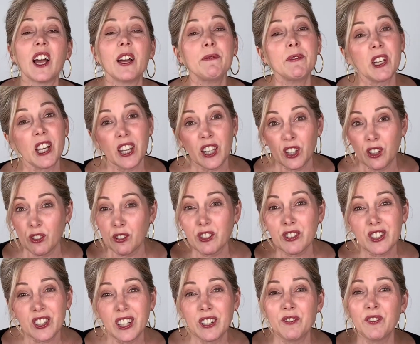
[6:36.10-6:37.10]
I'm telling you, your
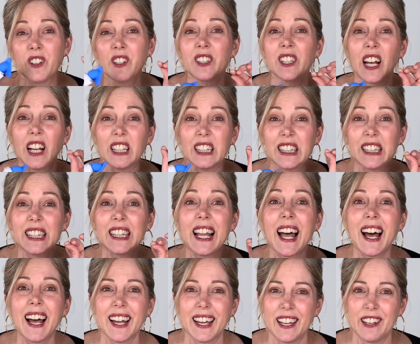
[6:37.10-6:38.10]
skin feels
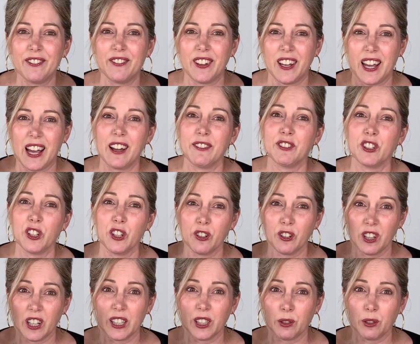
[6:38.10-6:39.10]
alive after you
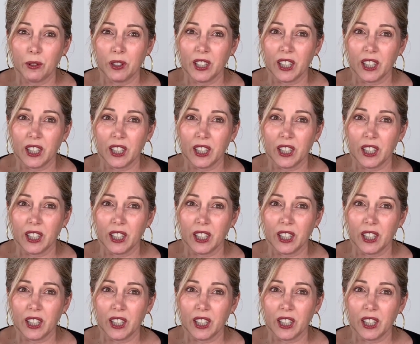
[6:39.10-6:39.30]
cleanse with